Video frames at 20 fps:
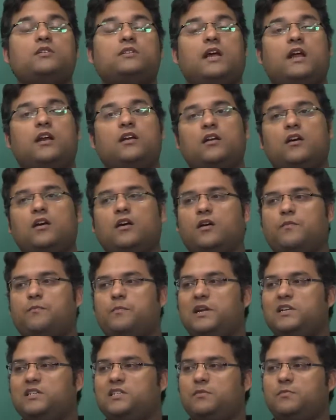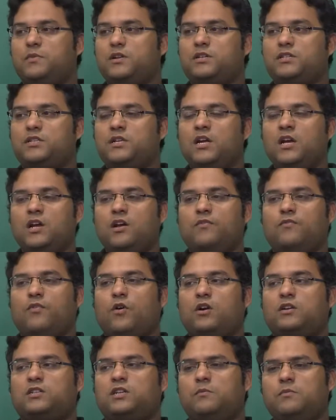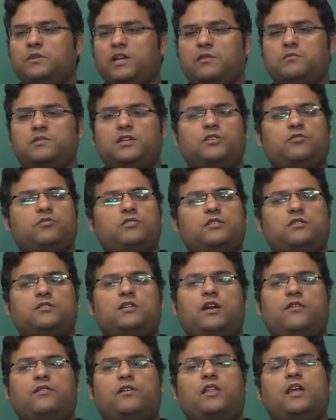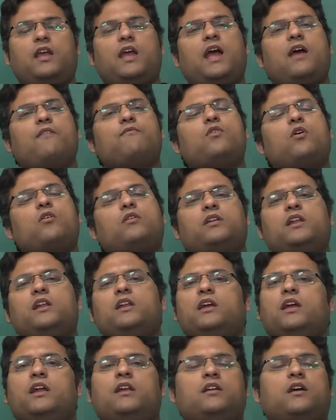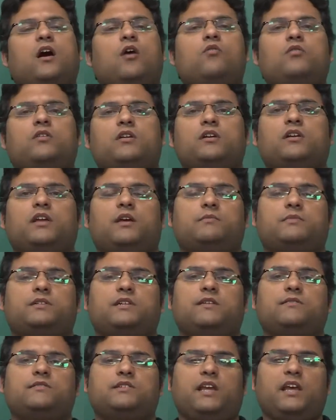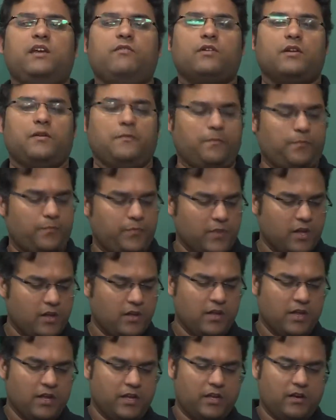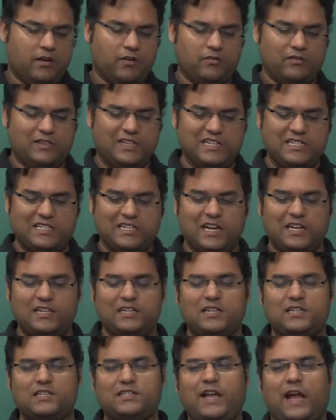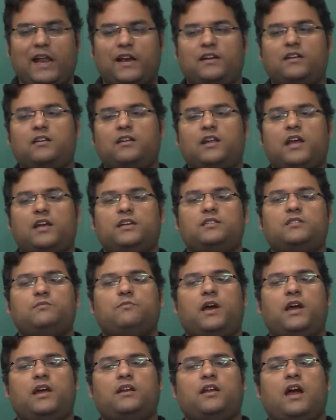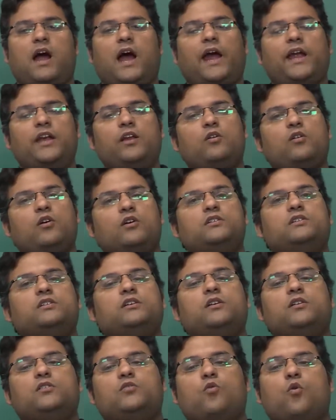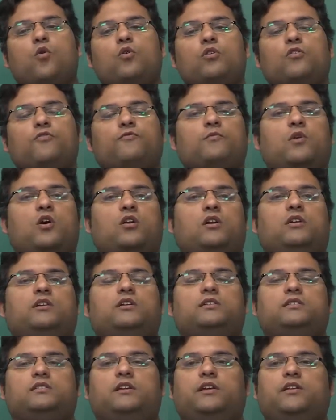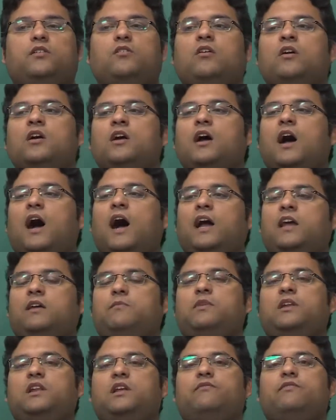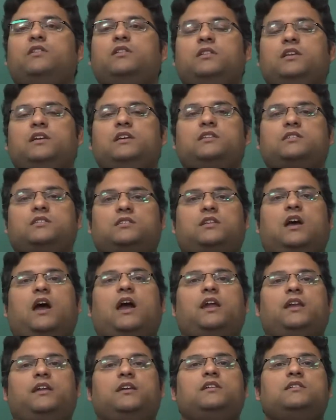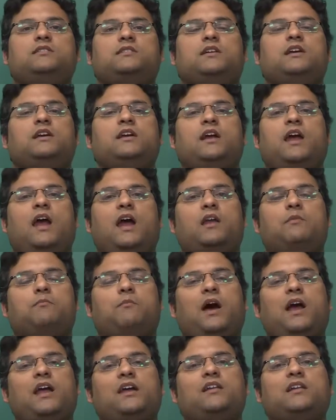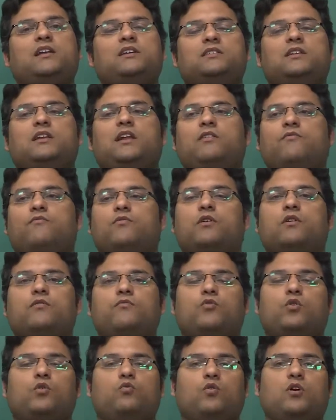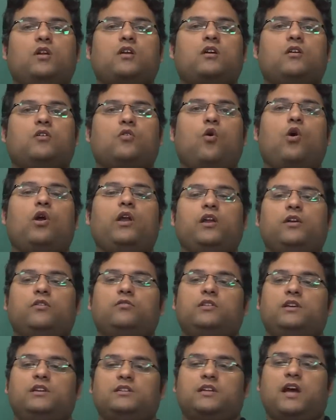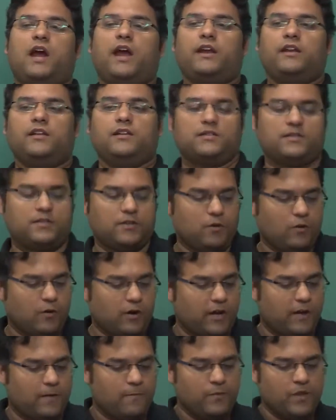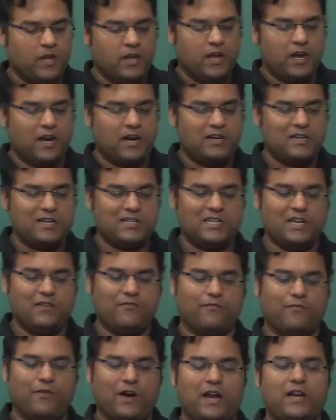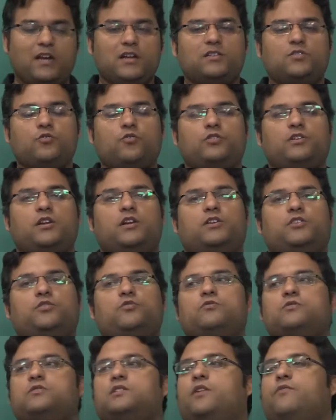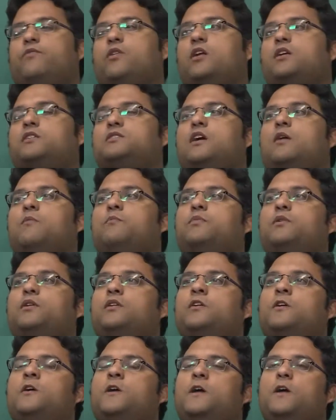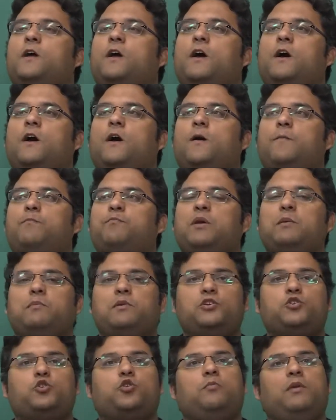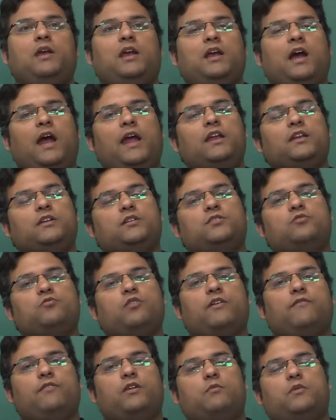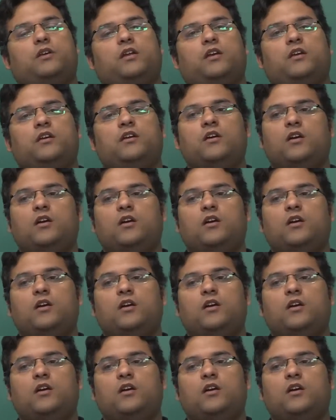and principles for sometimes situations that they have not really encountered themselves even. This stage is characterized by an ideological code of moral reasoning. I believe in these ideals and my reasoning would work according to these ideals. Okay, addressing wider social issues, say for example, people should be kind to everybody,